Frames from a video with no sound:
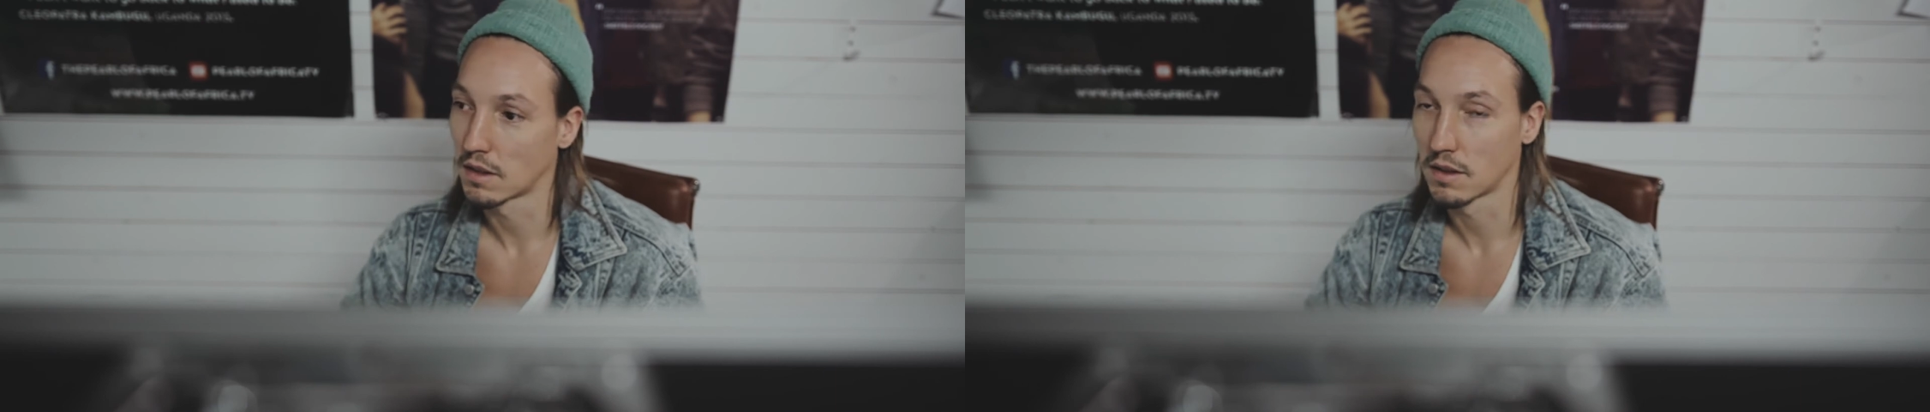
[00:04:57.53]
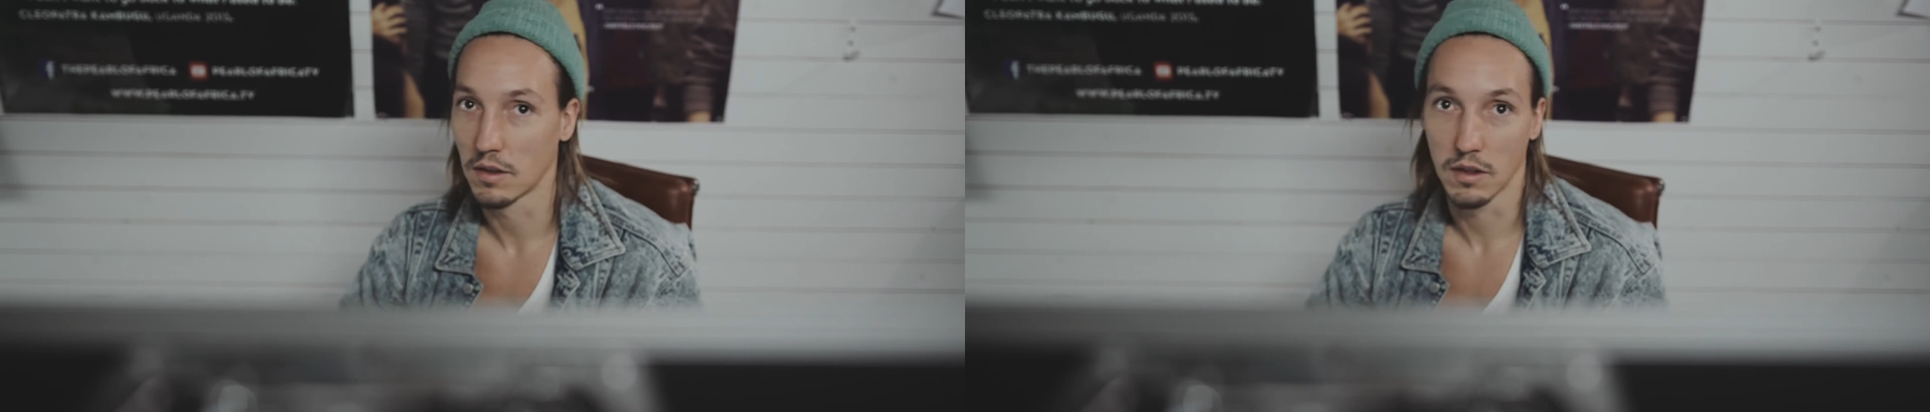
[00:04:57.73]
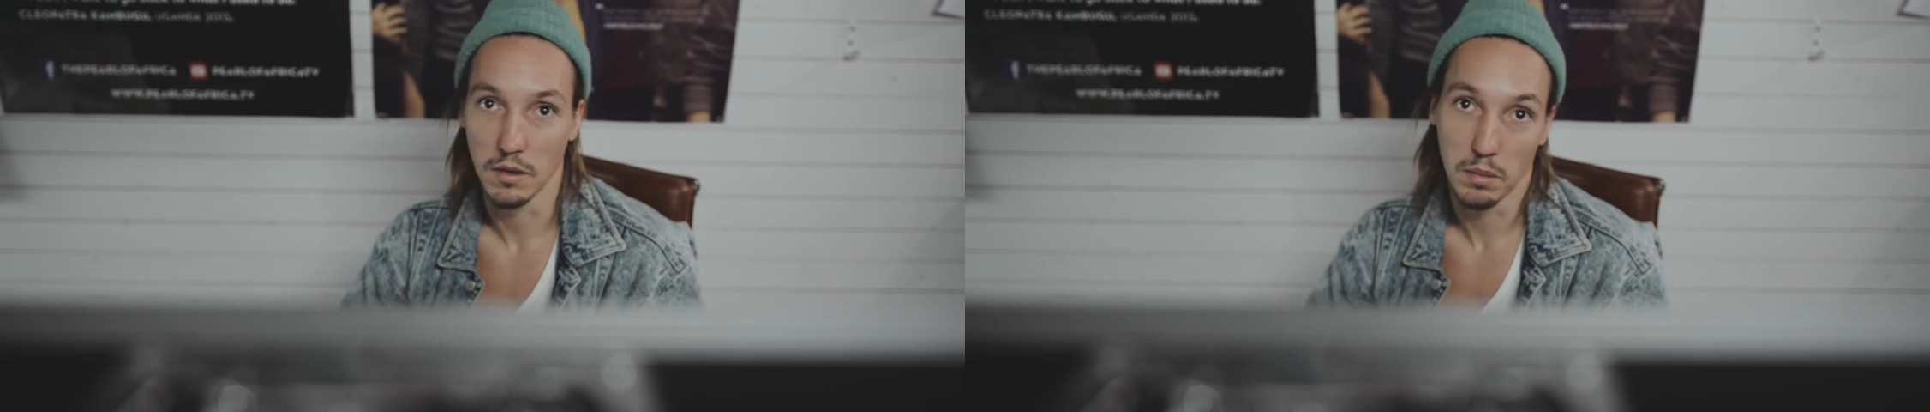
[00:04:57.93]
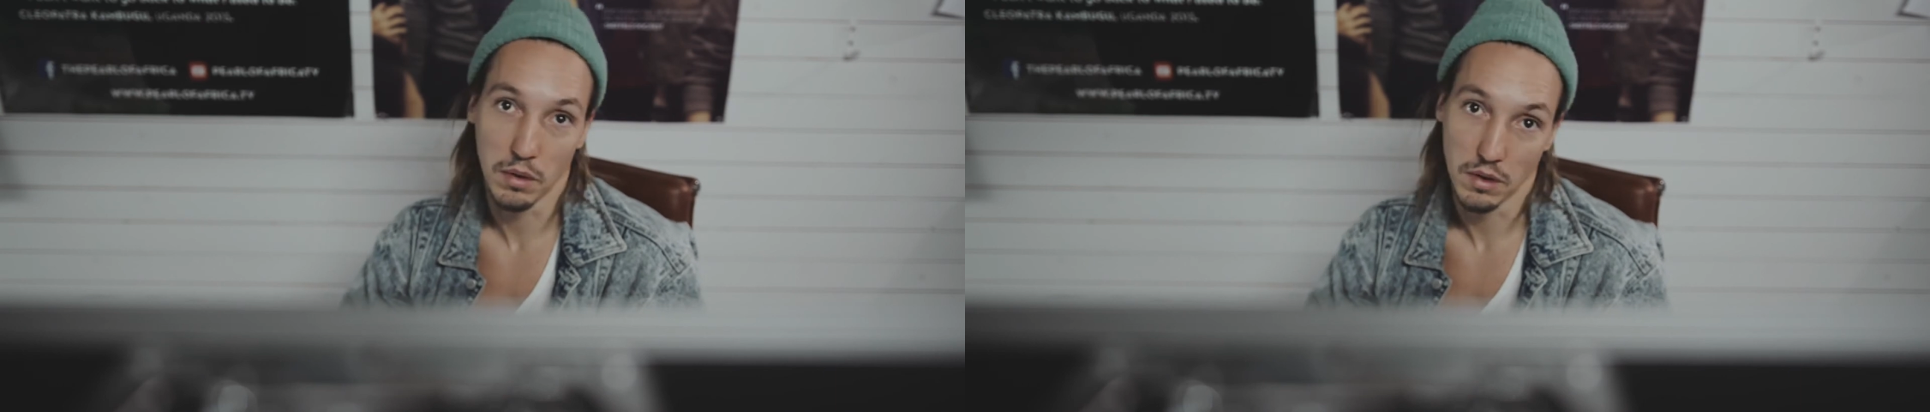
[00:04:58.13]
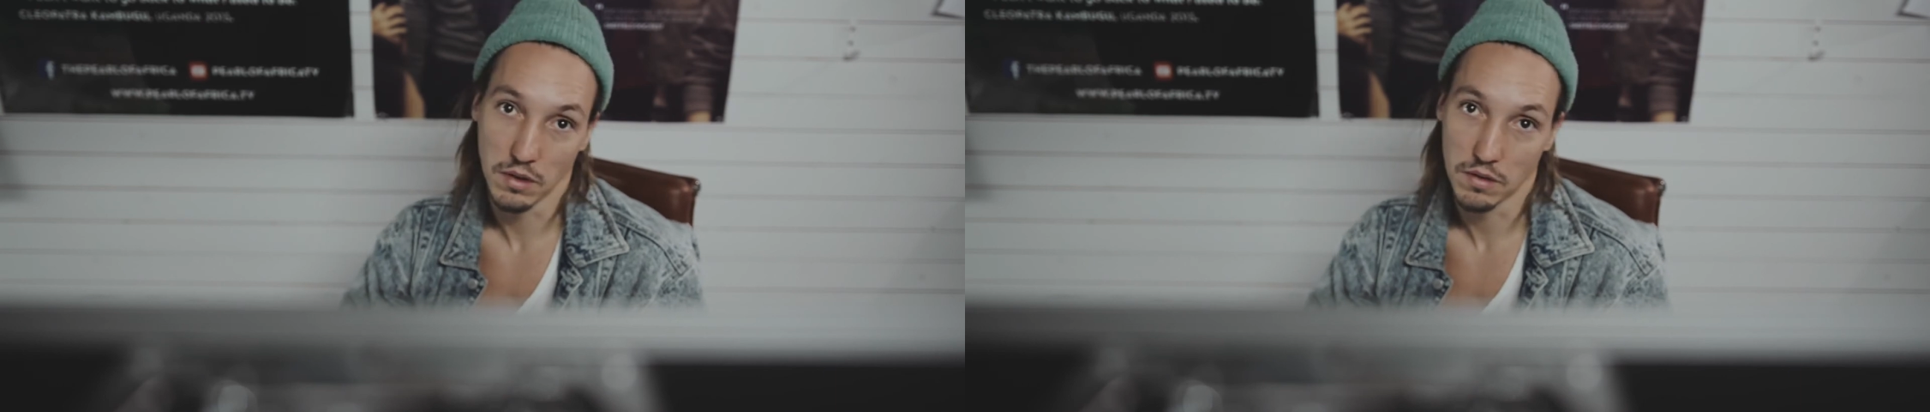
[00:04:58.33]
certain
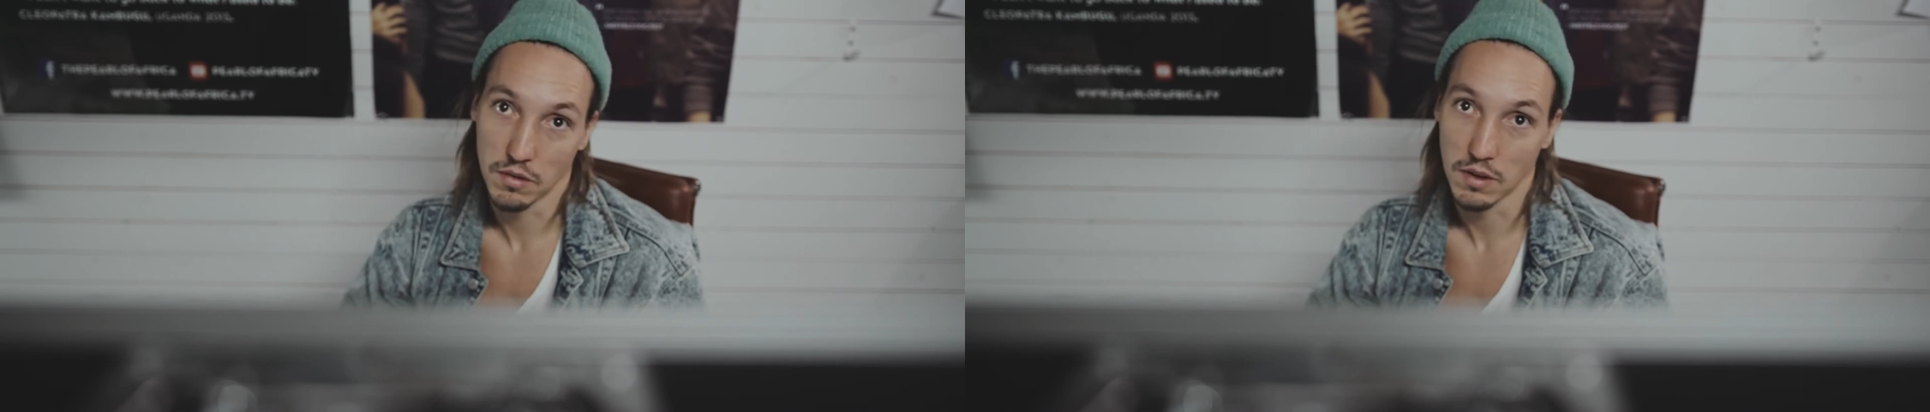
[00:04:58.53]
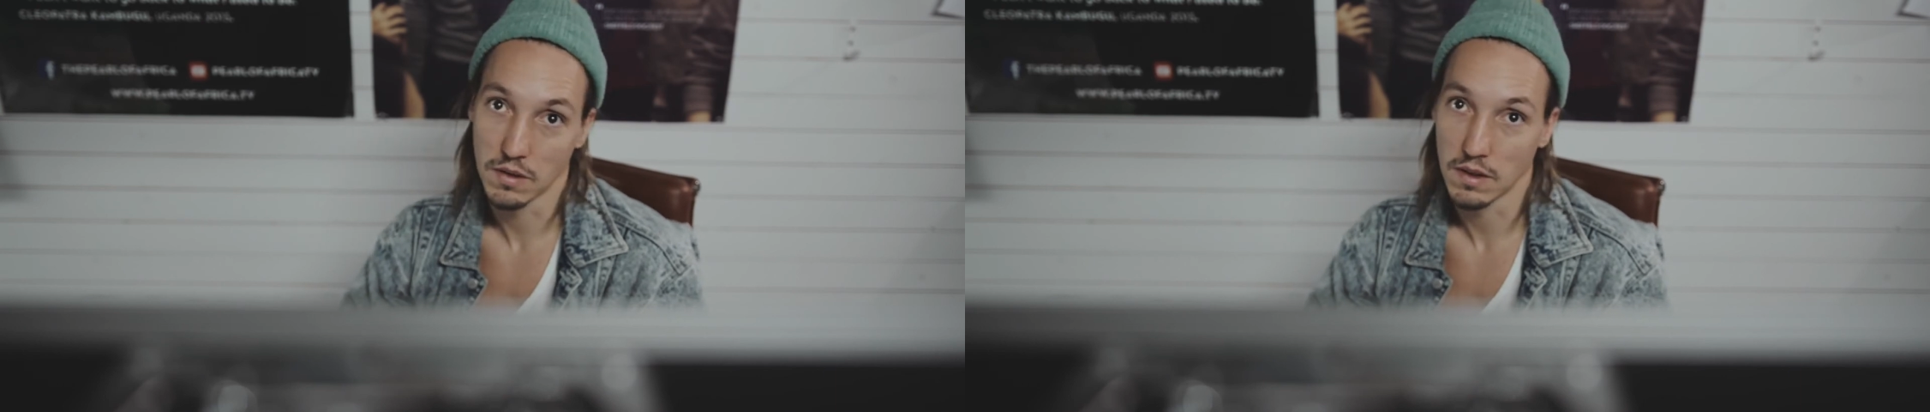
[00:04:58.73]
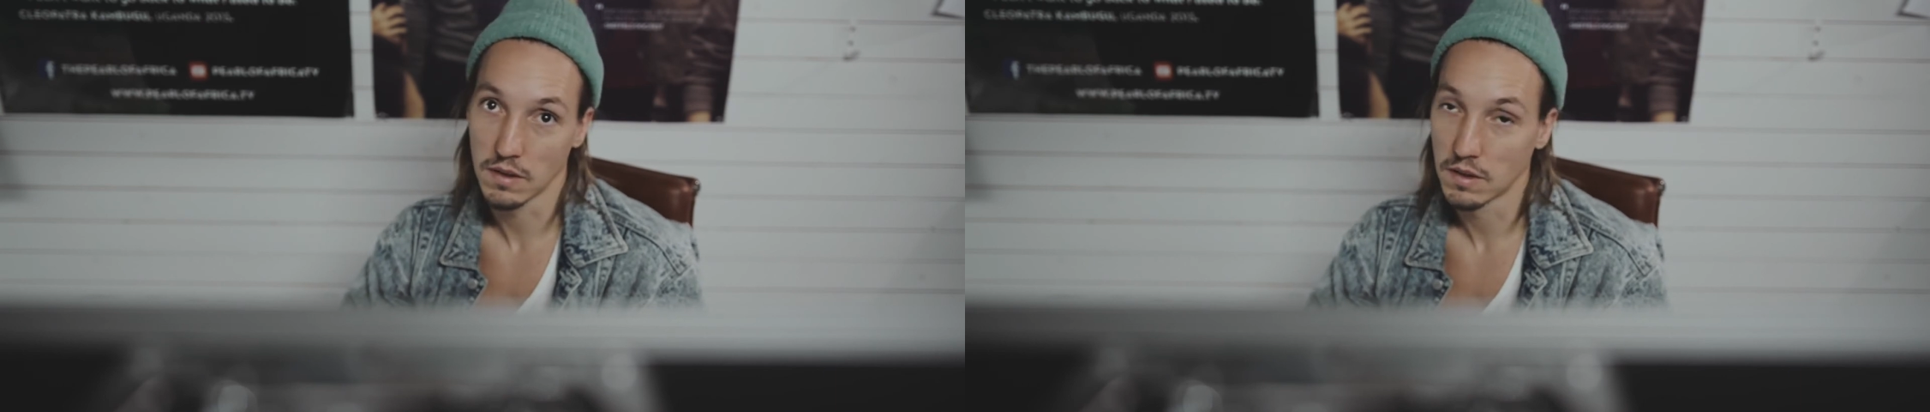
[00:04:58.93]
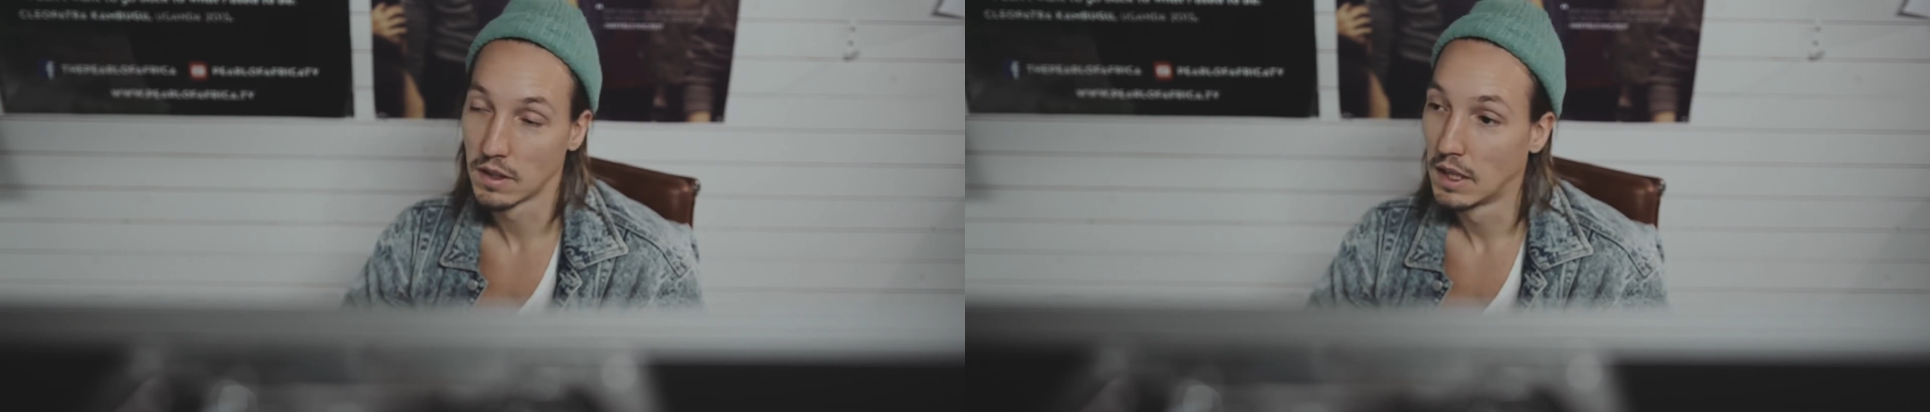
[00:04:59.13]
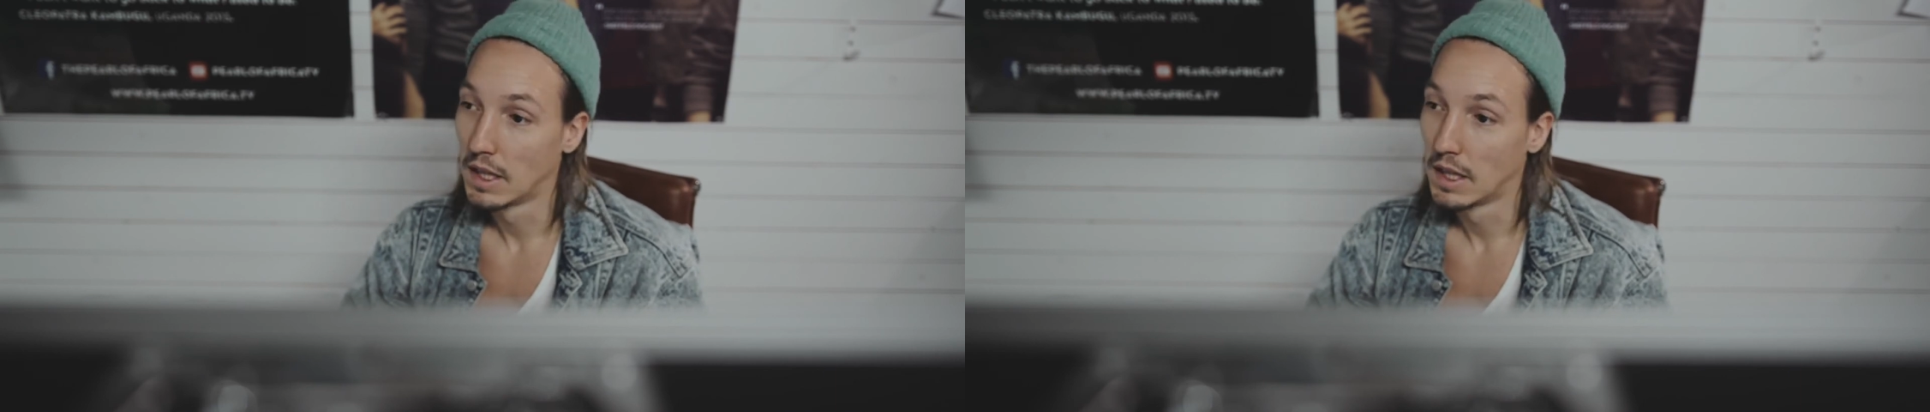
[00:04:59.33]
points, for instance.